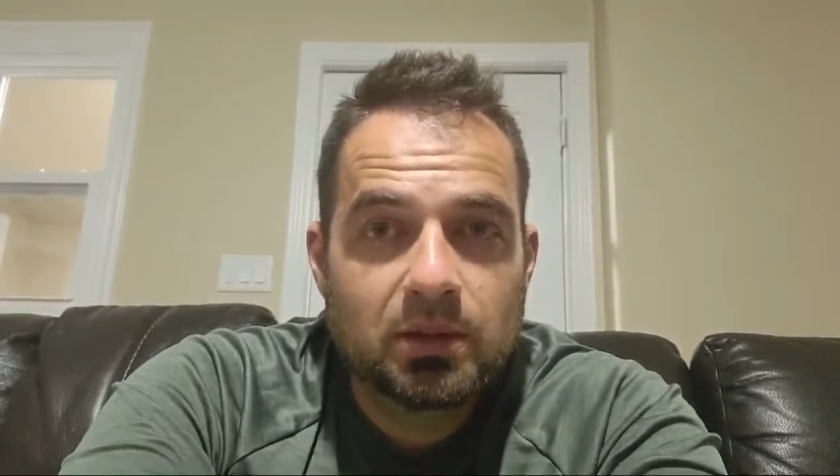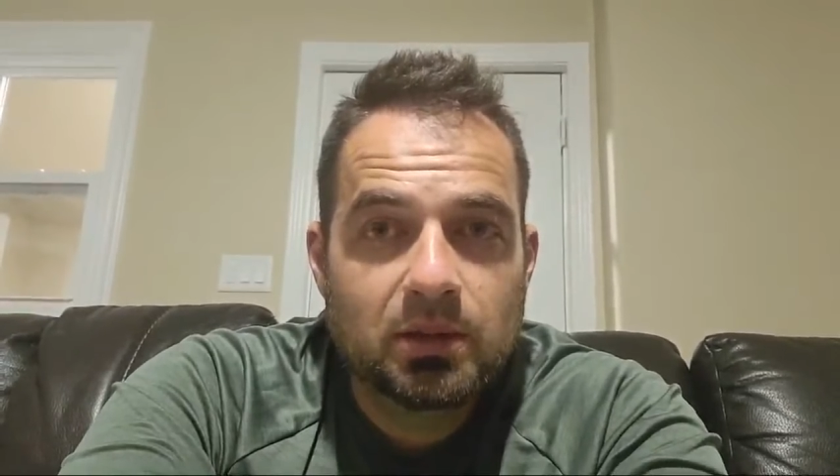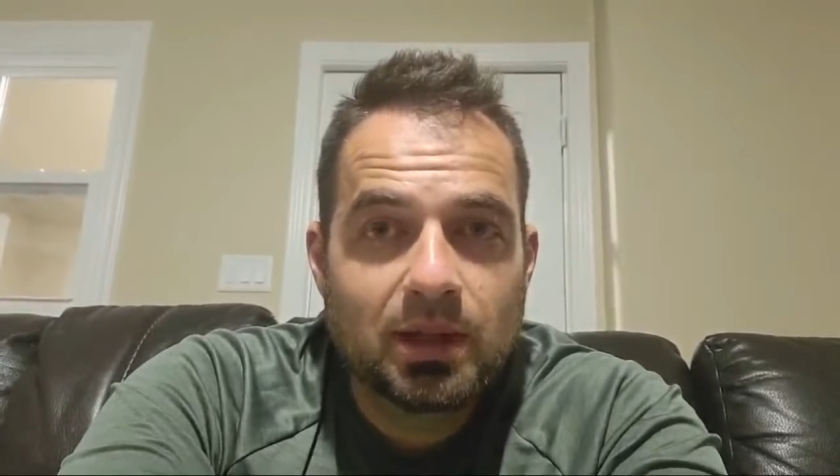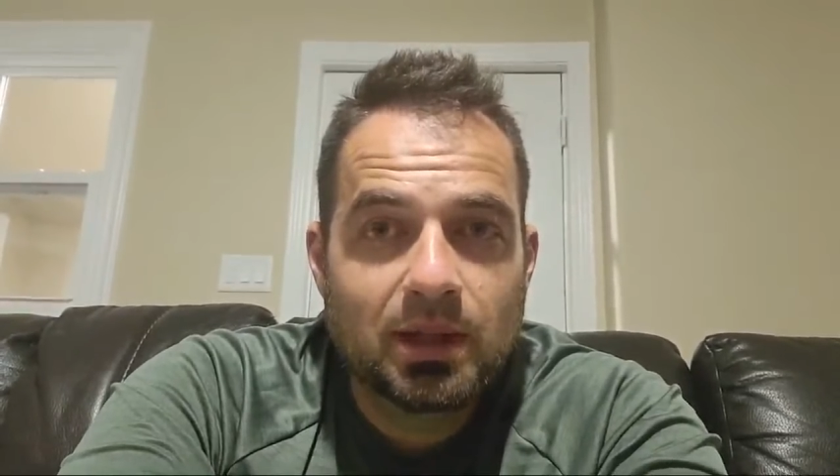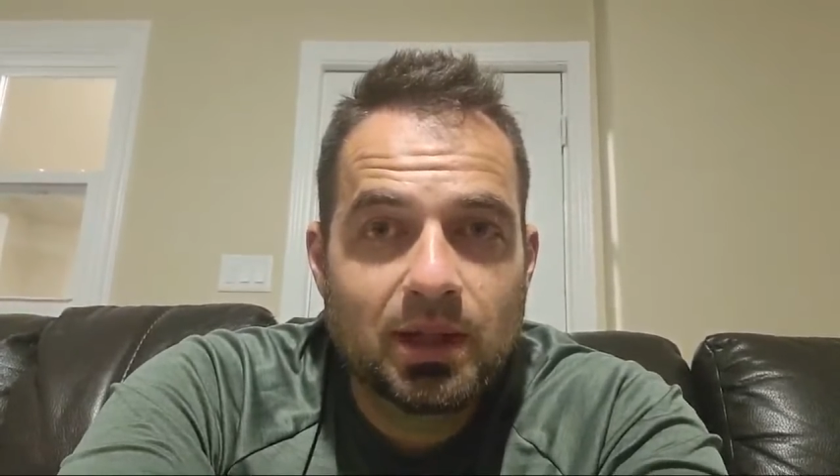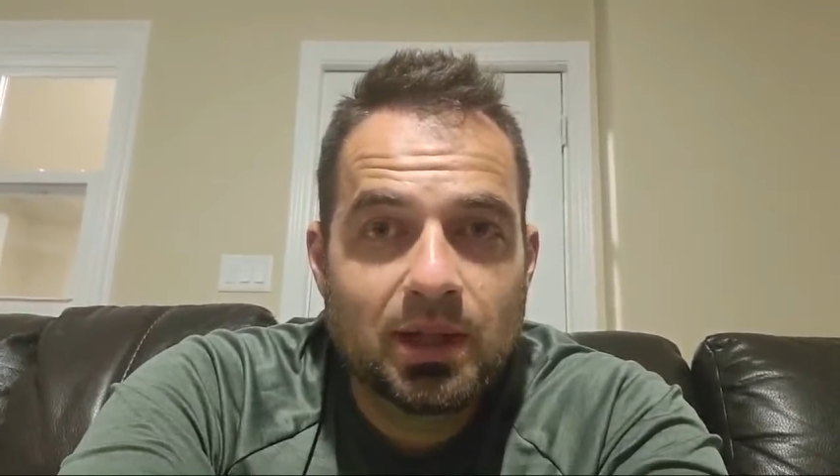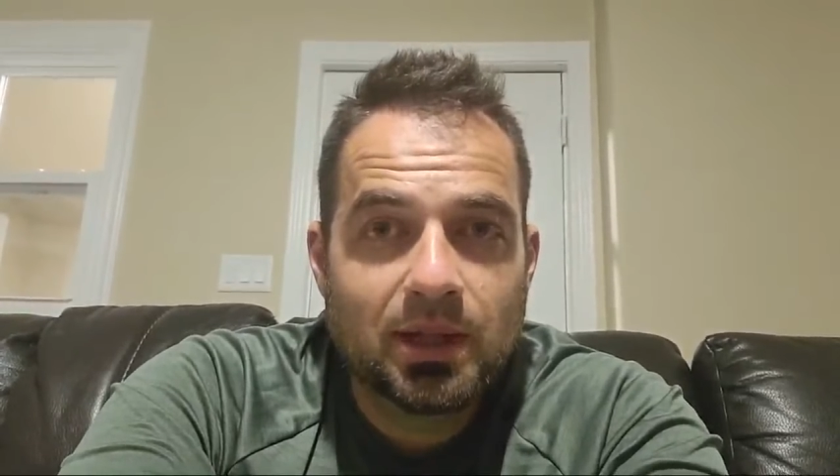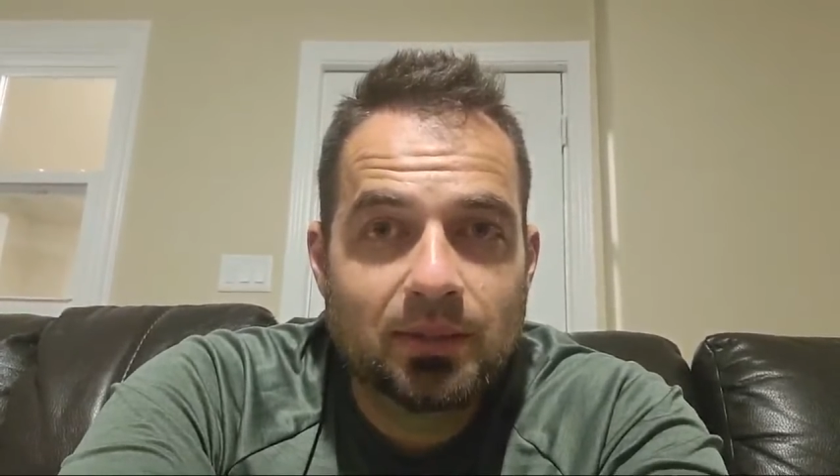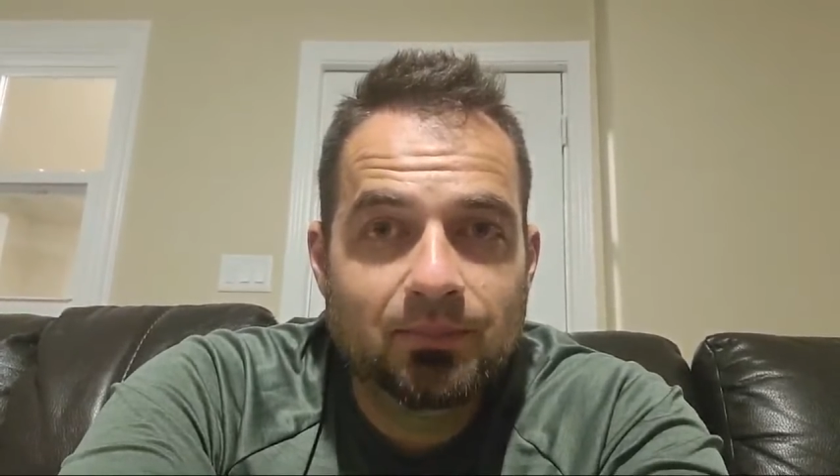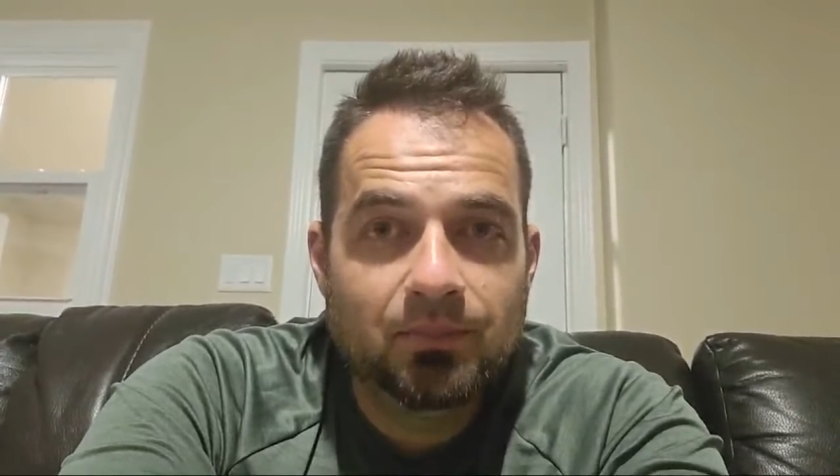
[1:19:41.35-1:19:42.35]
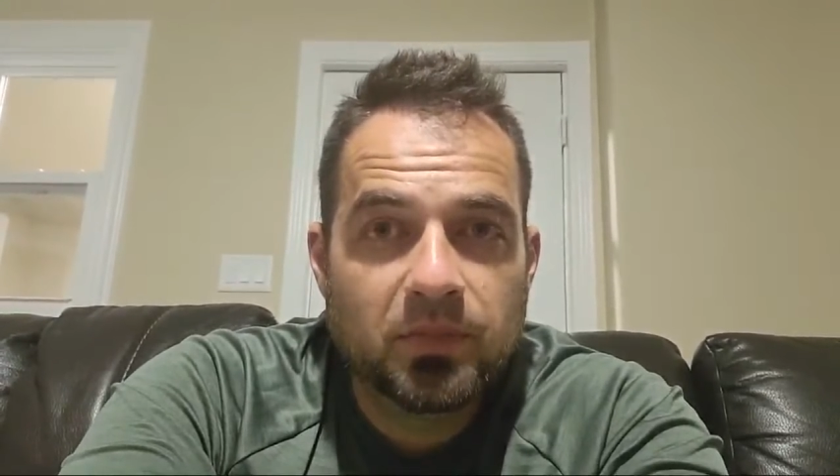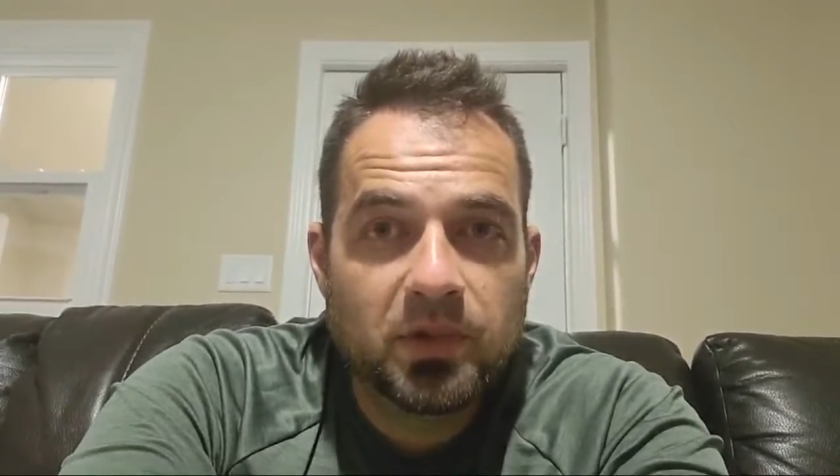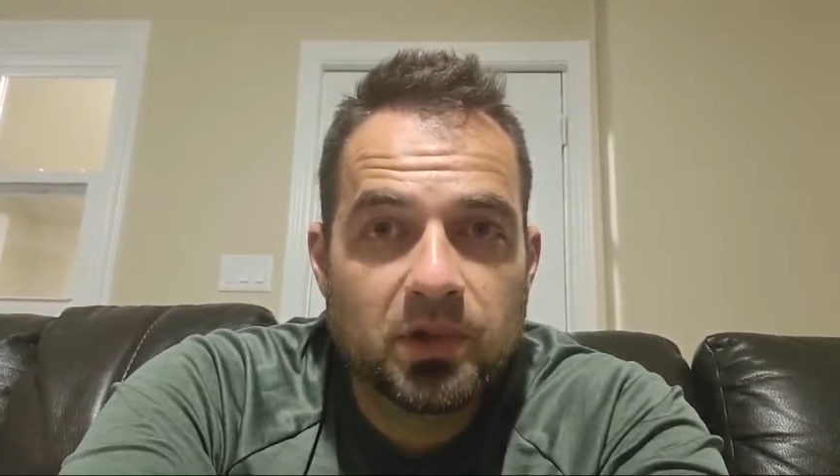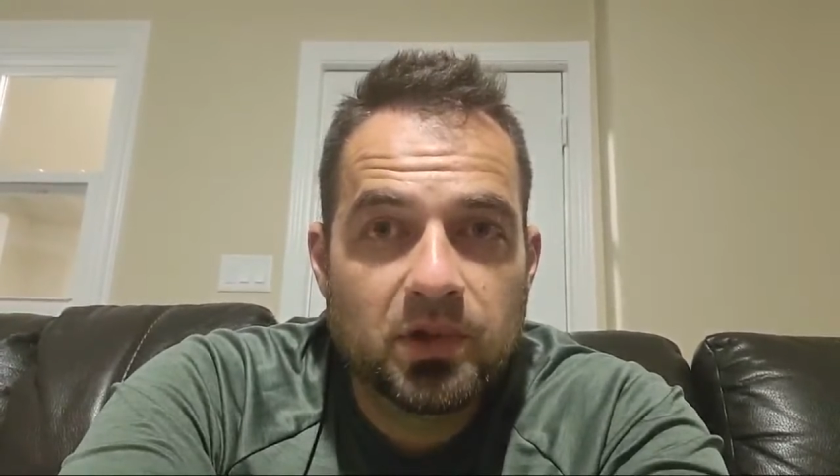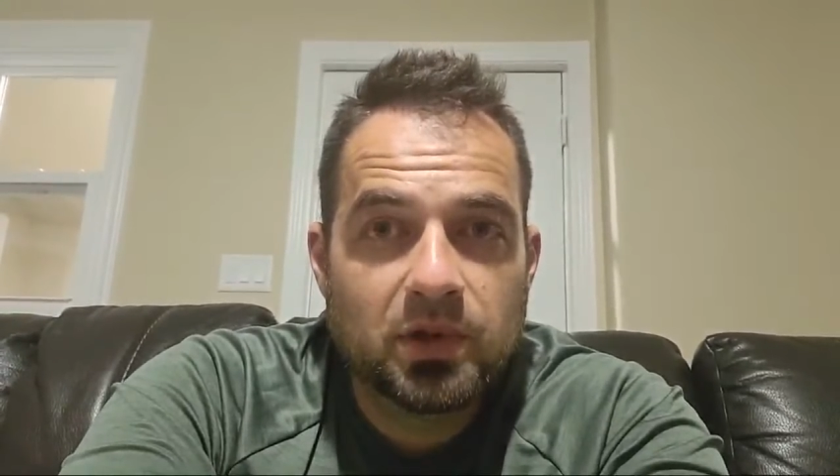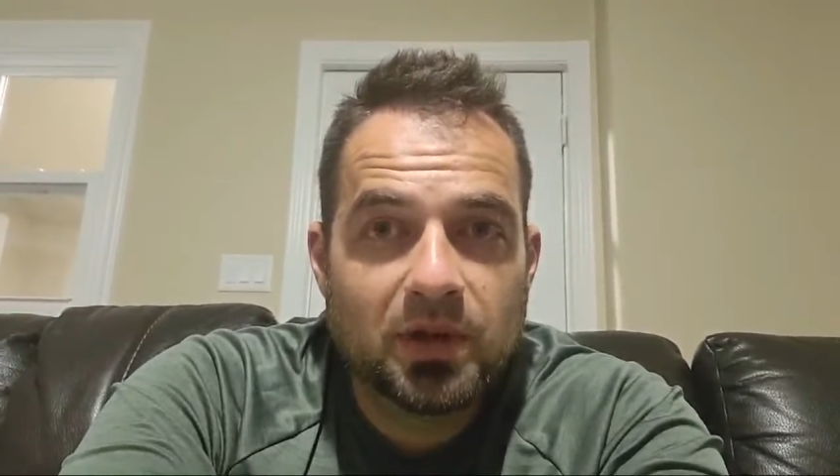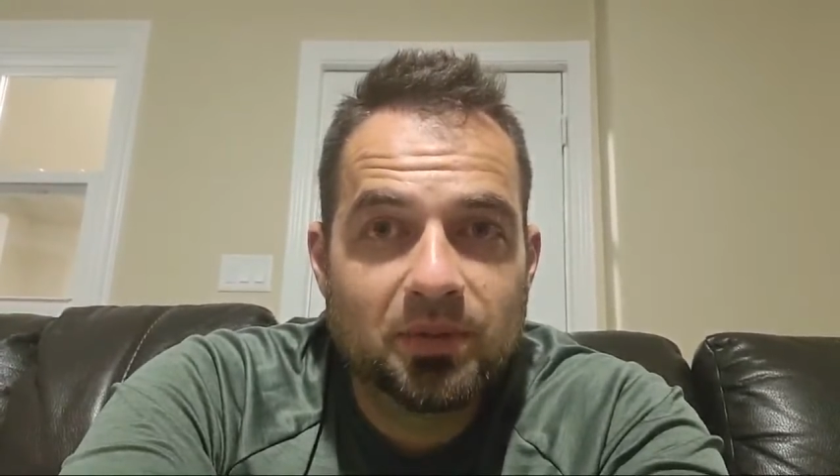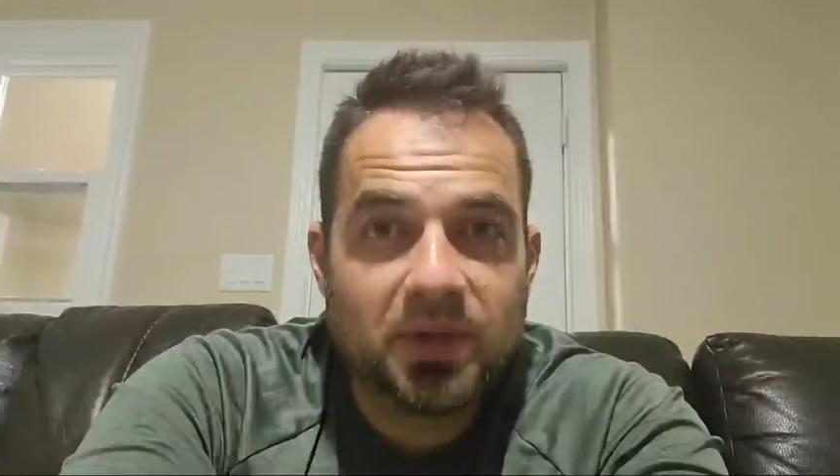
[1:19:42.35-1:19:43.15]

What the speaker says: Do you have